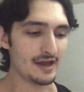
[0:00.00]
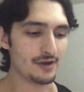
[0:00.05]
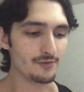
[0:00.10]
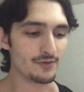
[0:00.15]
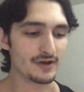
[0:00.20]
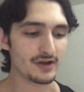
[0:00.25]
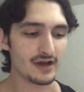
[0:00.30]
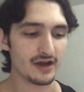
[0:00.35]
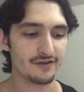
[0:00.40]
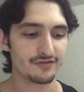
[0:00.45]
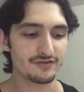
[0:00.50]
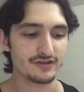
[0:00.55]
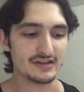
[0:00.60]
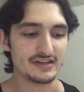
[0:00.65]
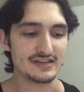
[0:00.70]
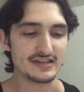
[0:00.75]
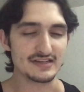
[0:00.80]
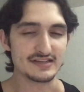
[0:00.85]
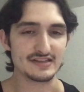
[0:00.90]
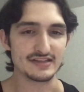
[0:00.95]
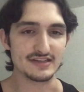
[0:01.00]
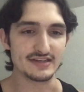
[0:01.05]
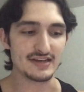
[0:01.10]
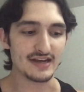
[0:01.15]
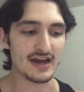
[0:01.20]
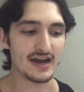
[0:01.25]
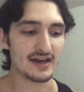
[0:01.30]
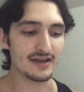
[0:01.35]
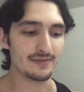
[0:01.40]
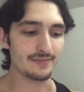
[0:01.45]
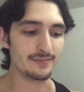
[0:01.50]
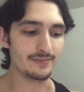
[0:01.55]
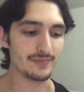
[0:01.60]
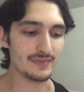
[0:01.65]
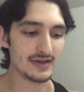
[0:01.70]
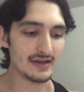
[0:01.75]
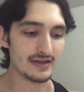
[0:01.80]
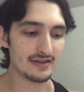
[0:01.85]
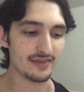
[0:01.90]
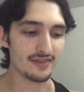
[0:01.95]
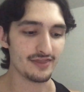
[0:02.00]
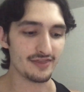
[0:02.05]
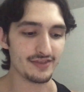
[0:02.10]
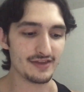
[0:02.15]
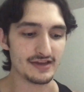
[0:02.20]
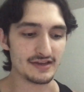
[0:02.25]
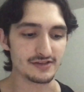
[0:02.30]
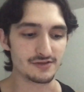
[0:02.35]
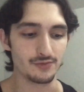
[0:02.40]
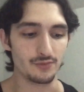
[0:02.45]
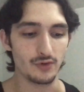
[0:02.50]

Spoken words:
a recovery does not mean things